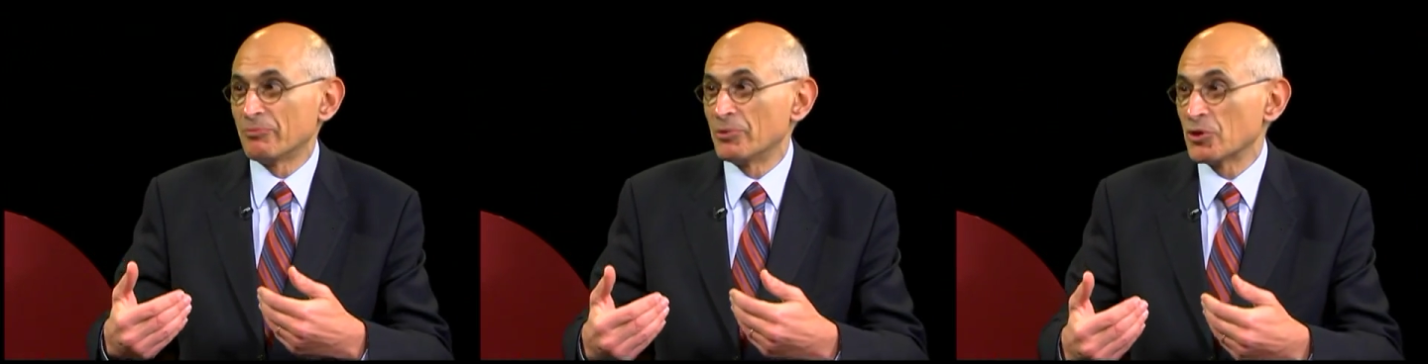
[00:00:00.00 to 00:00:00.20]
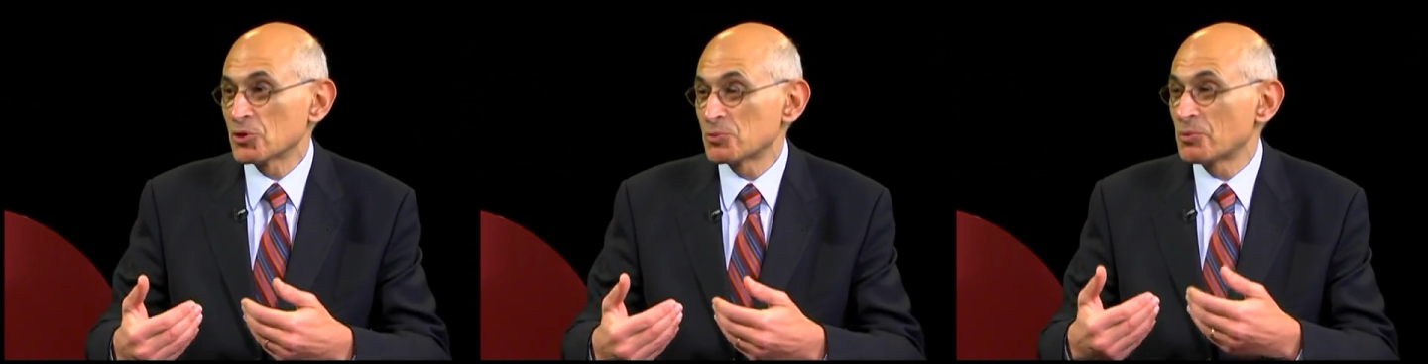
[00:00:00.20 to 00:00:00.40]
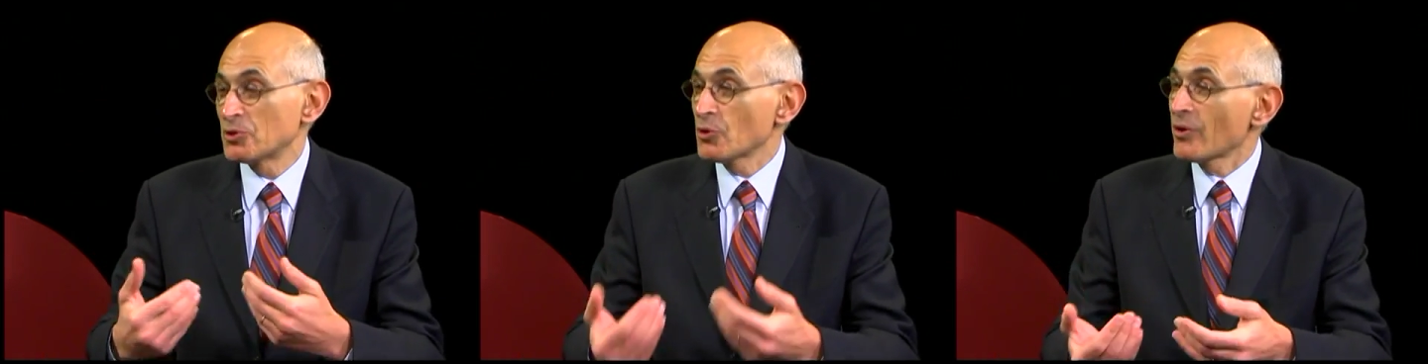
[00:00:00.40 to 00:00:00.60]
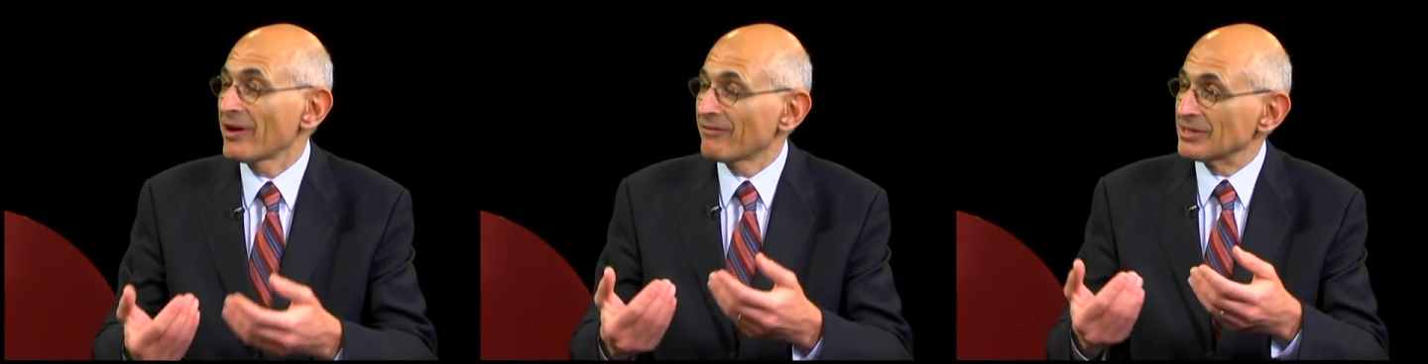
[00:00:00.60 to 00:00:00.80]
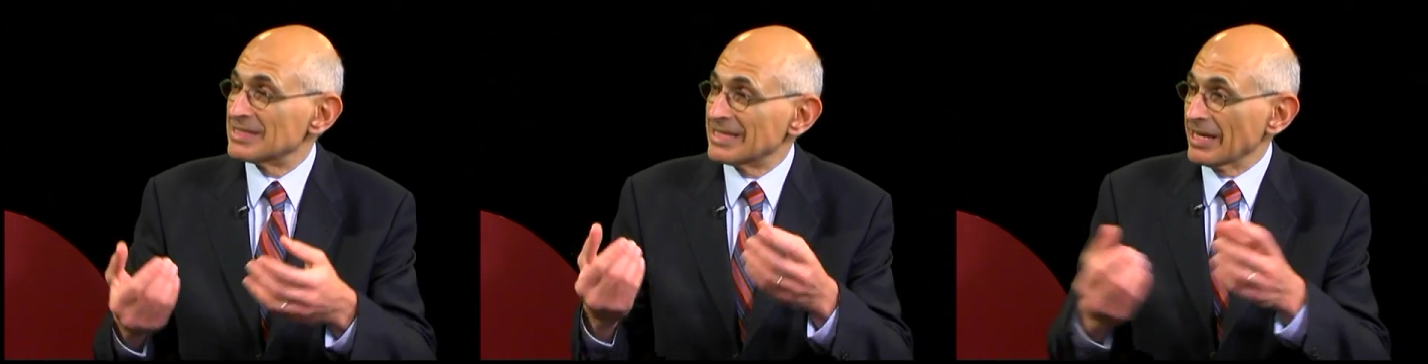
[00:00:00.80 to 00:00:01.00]
Because we don't
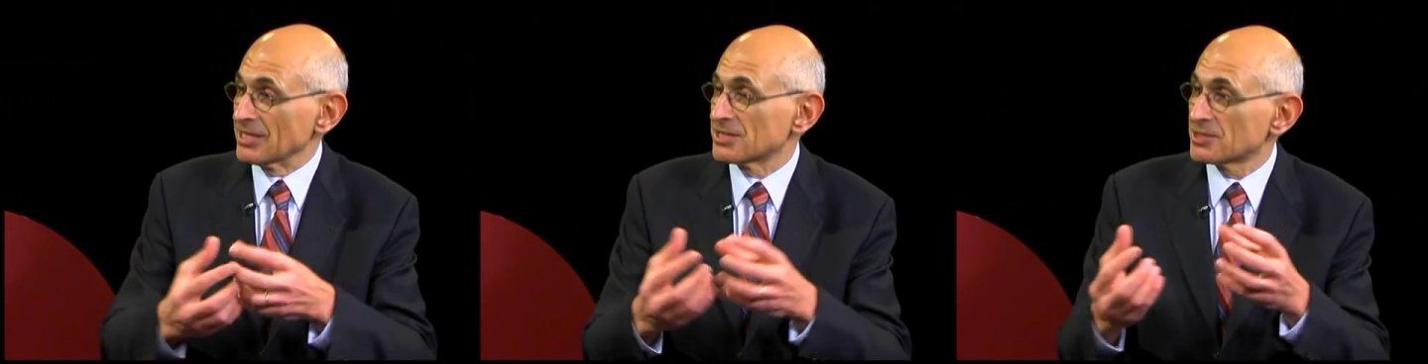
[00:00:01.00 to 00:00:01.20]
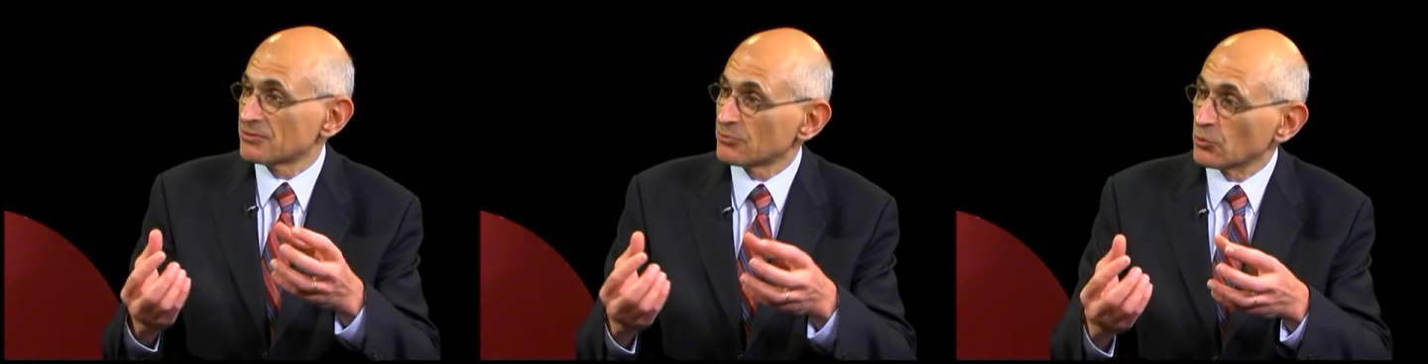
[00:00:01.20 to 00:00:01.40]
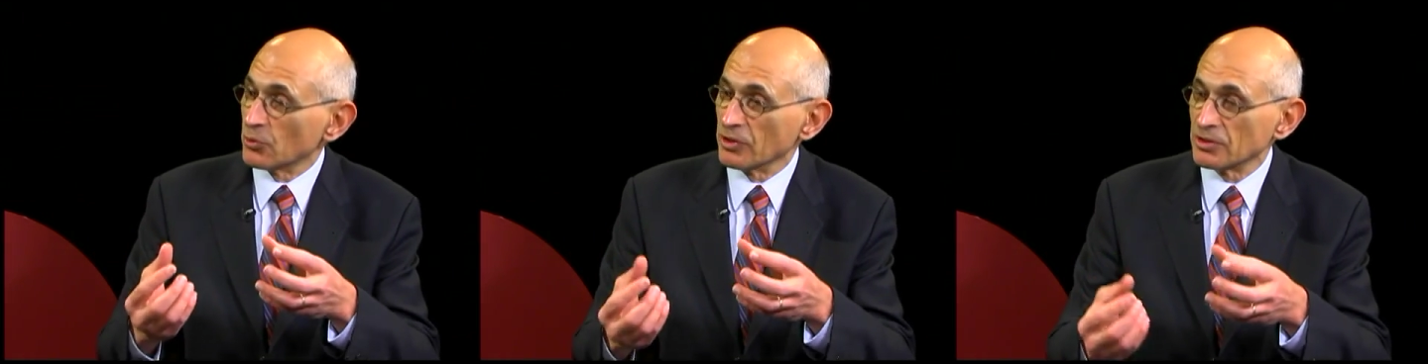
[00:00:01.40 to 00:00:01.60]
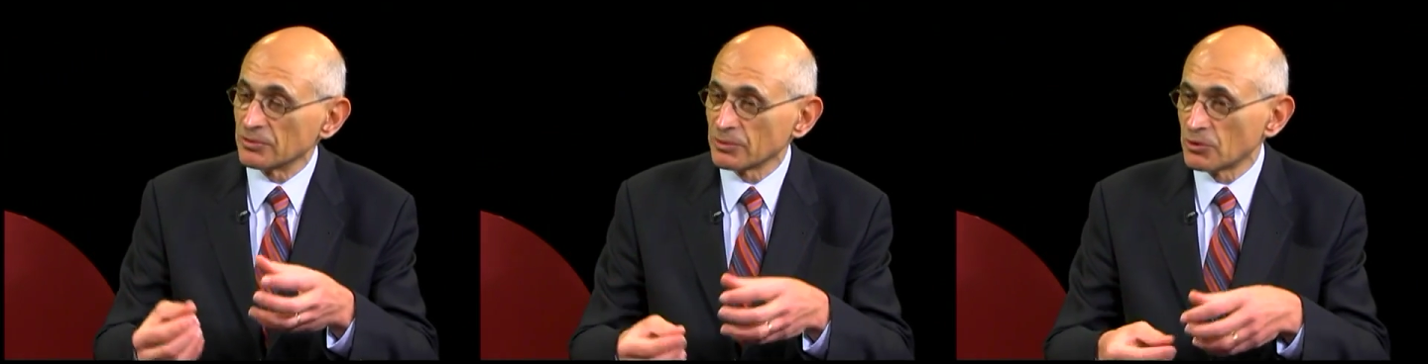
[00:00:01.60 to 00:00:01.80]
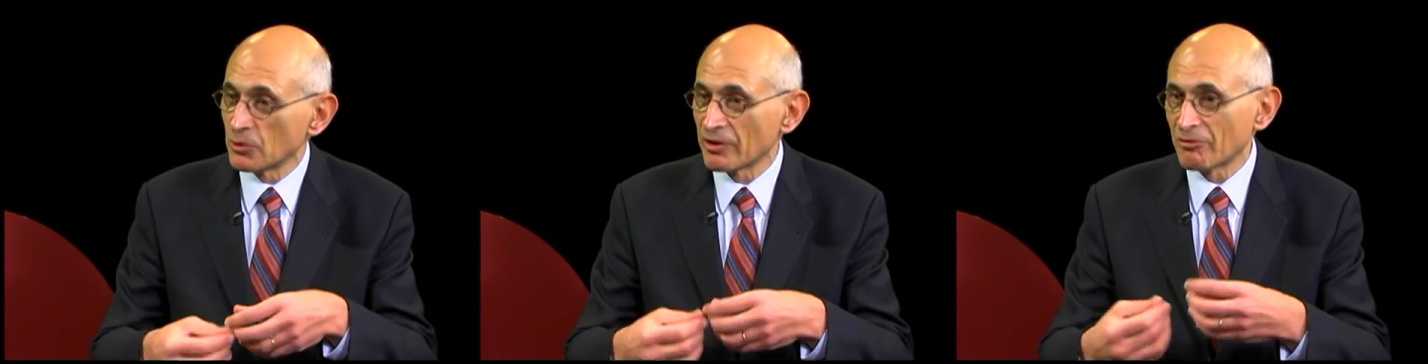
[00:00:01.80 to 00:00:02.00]
have a test for it.
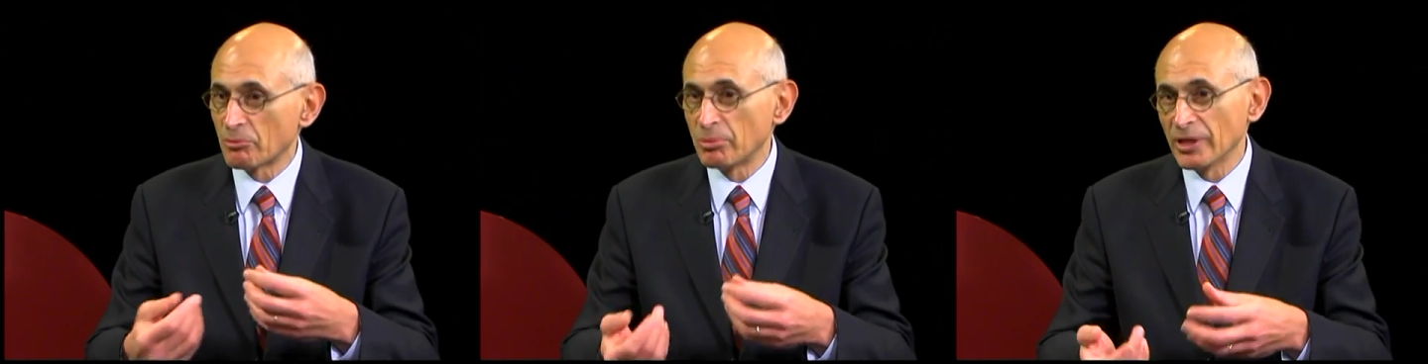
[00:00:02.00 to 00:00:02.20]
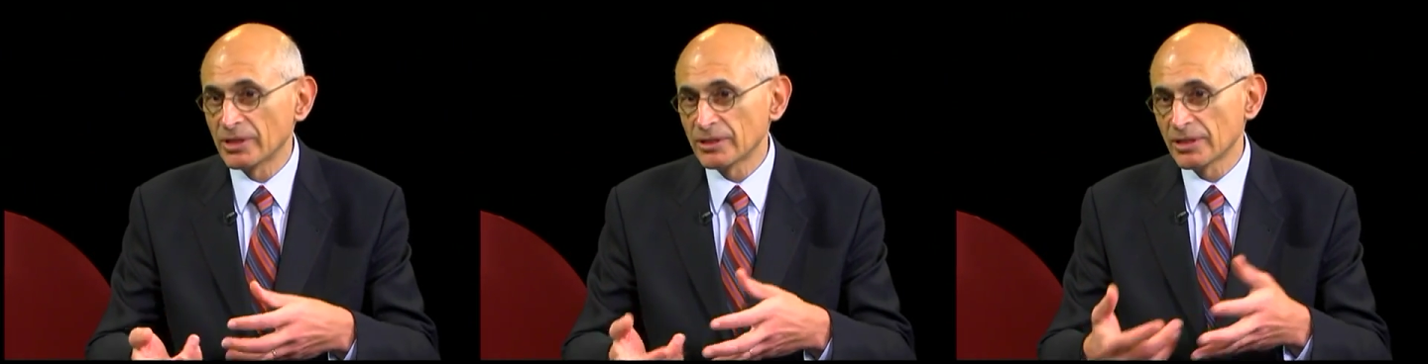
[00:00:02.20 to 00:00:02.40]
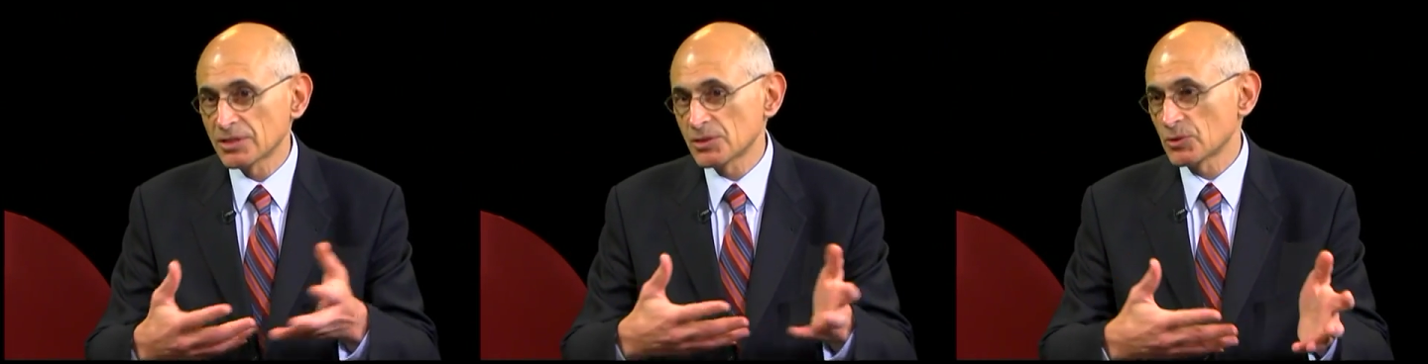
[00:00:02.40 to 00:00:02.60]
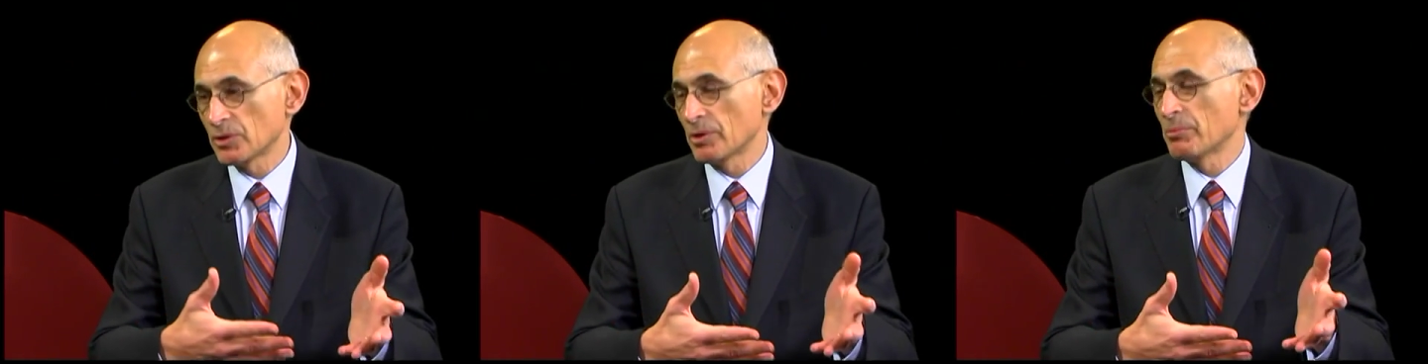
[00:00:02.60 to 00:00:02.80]
We don't have a blood test or